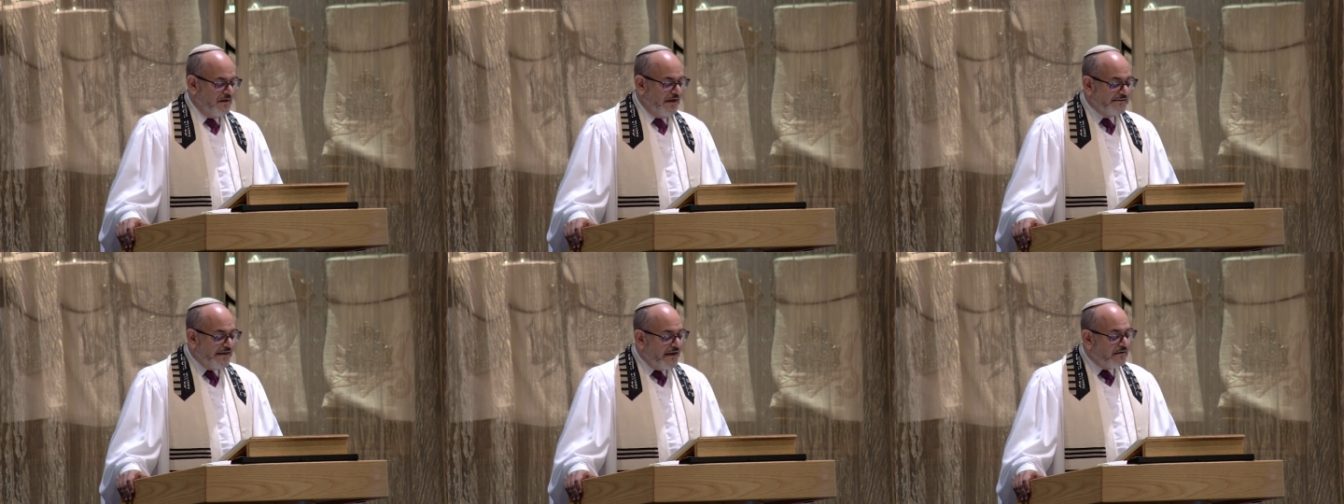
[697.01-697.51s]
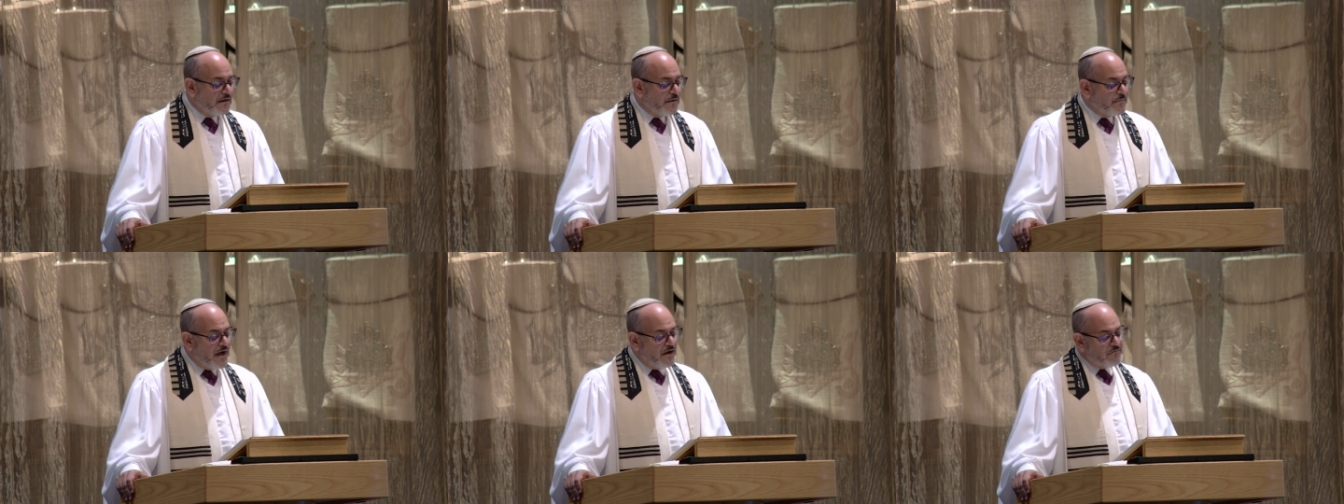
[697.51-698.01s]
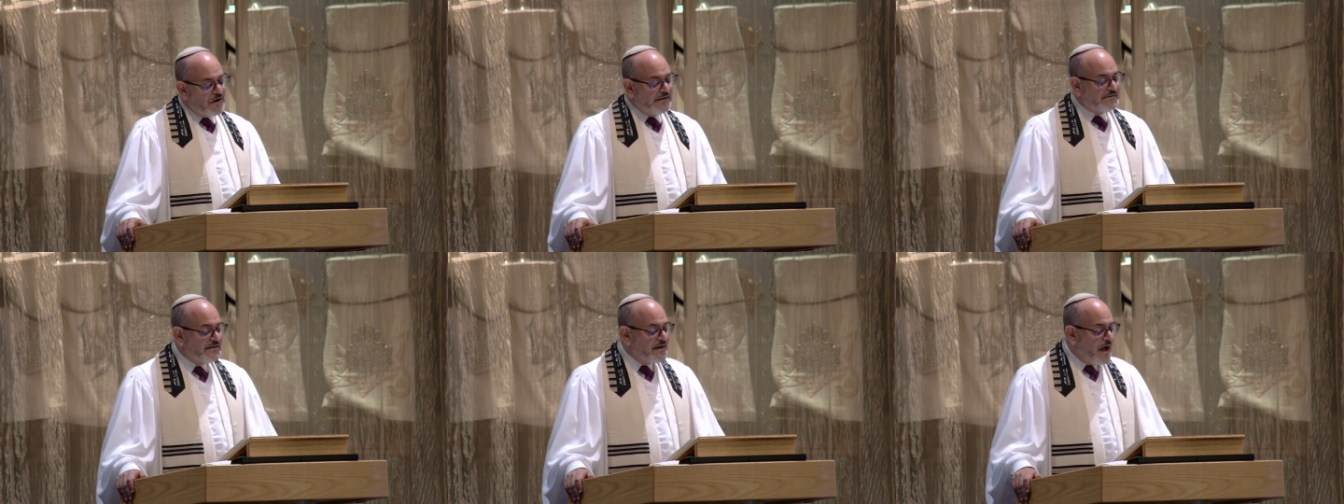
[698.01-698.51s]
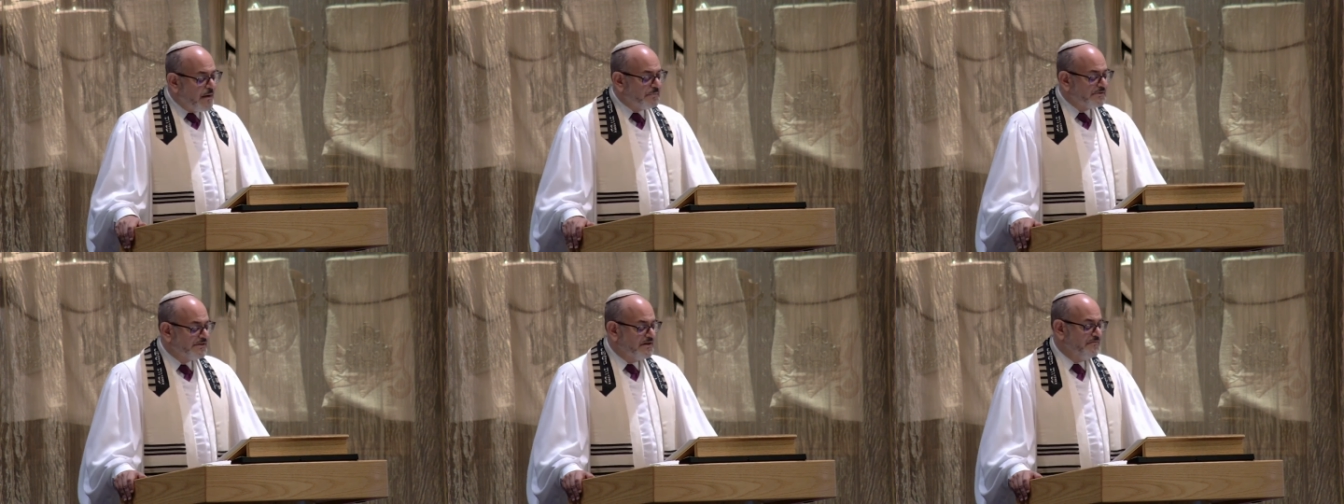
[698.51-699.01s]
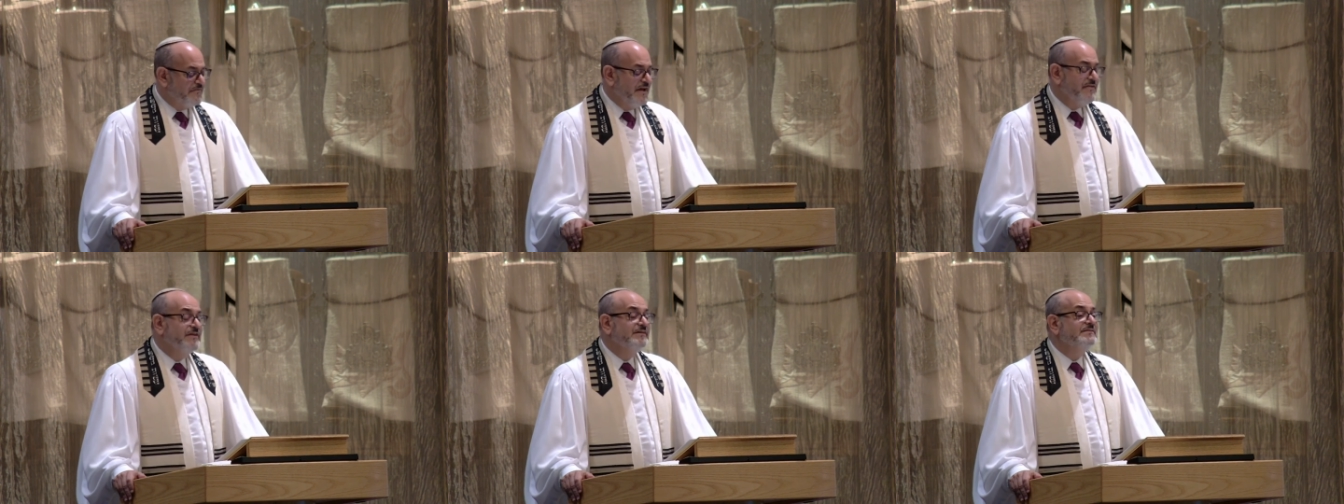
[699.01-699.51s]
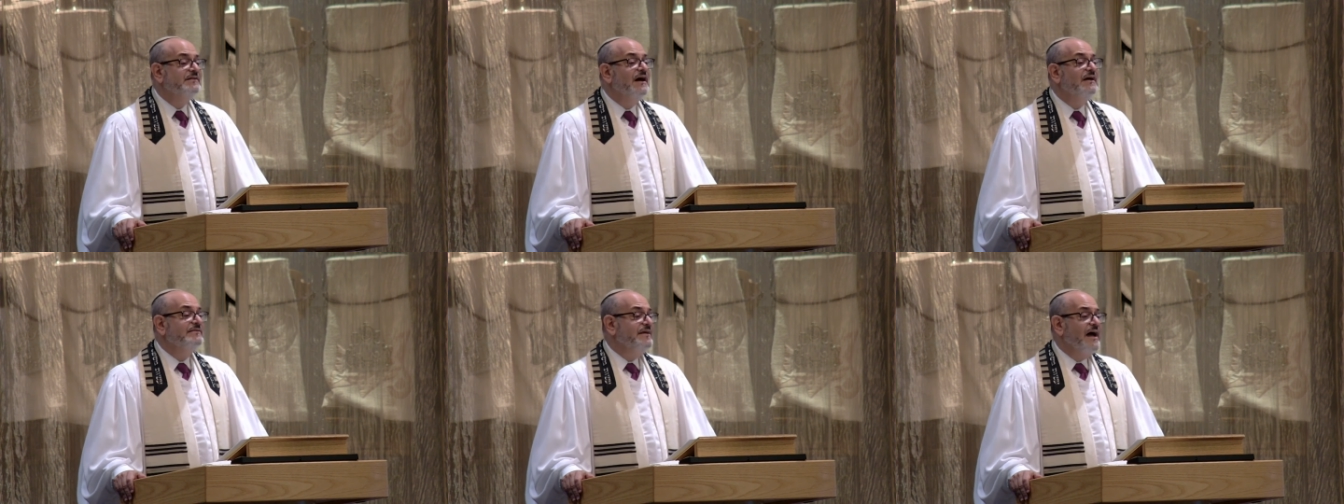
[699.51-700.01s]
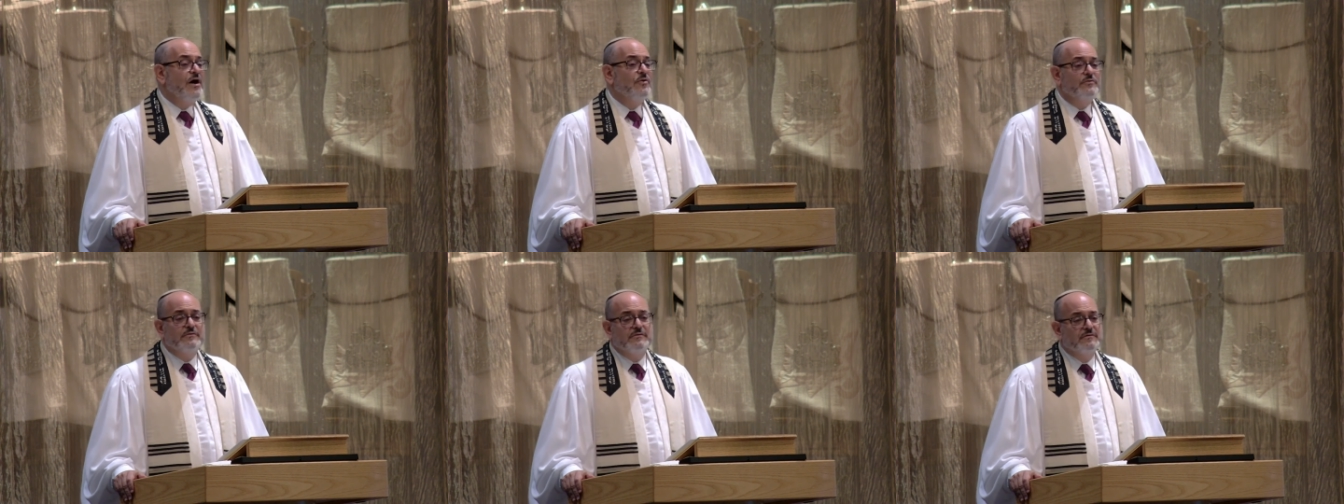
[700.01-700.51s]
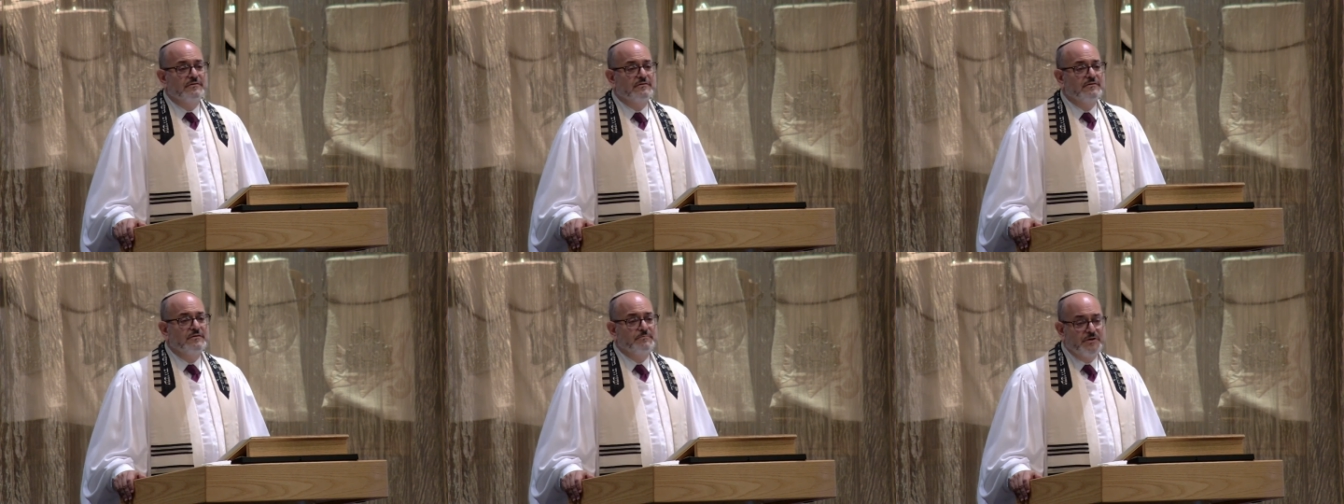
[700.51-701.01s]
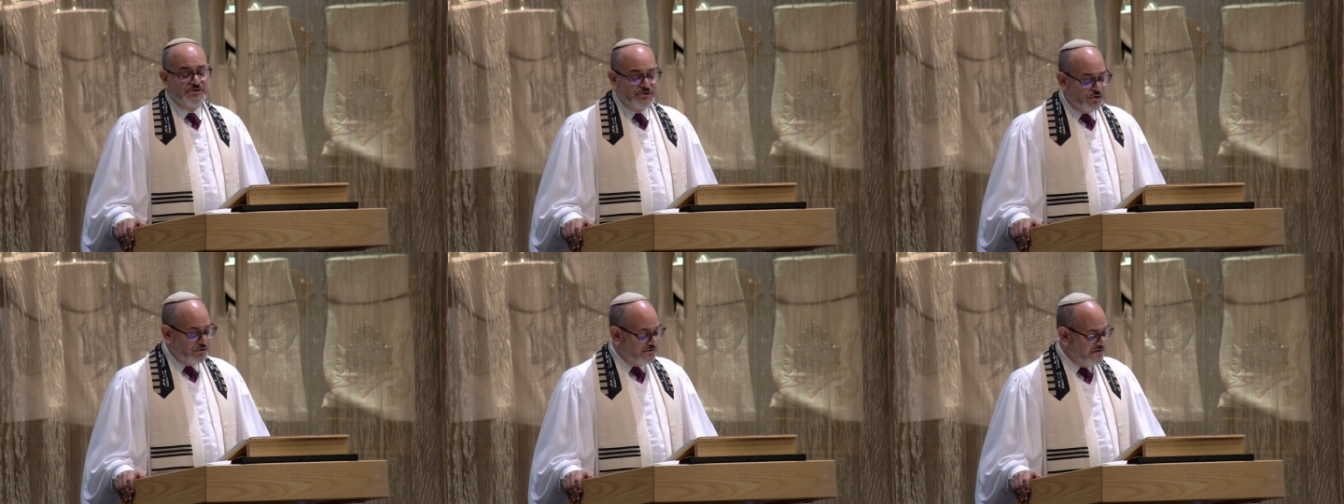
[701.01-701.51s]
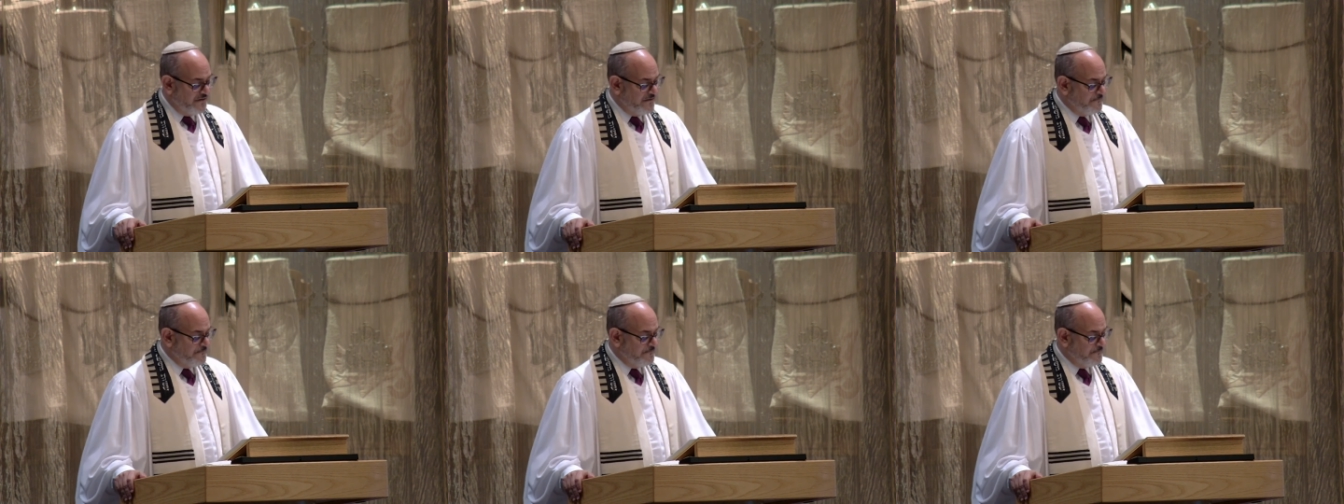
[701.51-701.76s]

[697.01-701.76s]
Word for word: As Anne Lamott writes, the opposite of faith is not doubt, but certainty.